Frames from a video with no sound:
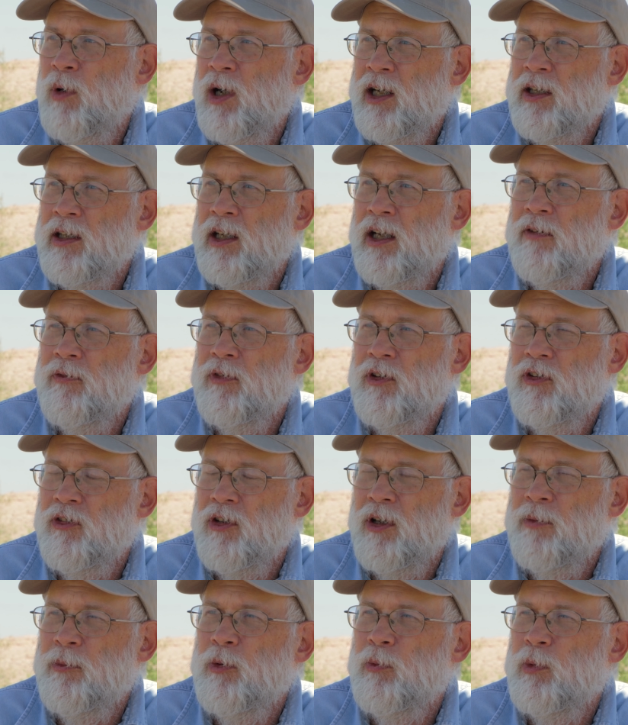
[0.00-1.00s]
wildlife is
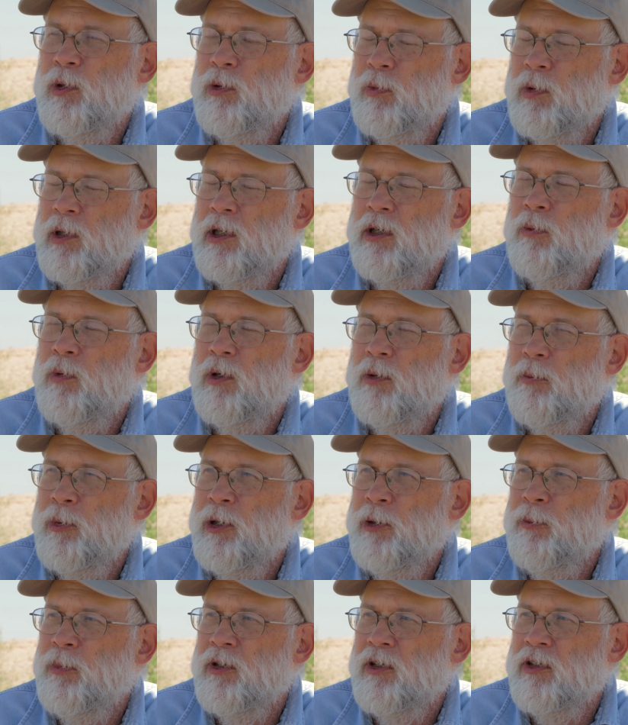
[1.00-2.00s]
something we really want
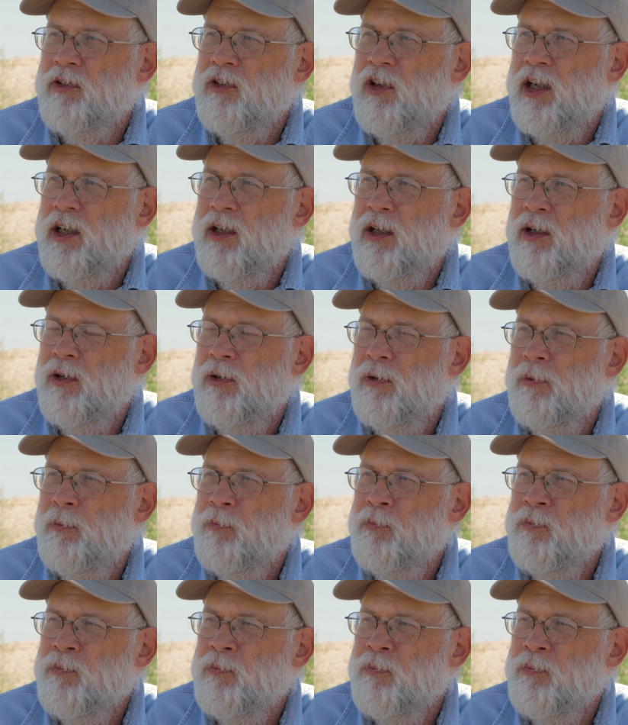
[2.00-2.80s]
people to take home.